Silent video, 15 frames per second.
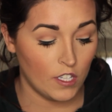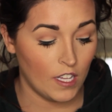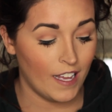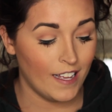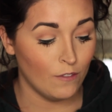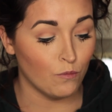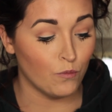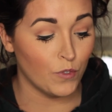
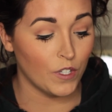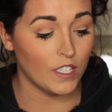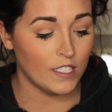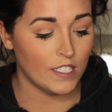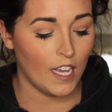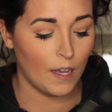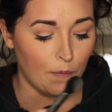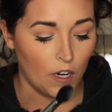that and really
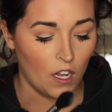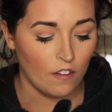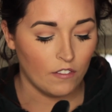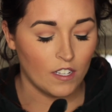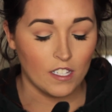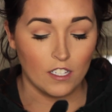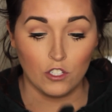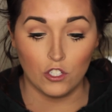tap it off
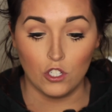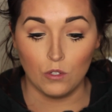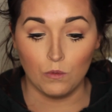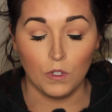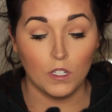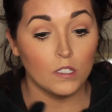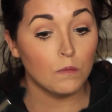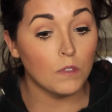because I do
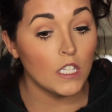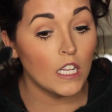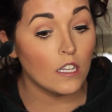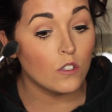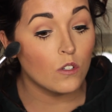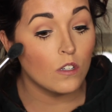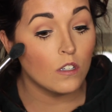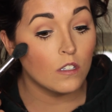want it to be
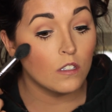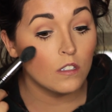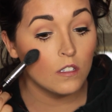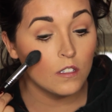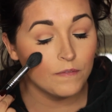natural.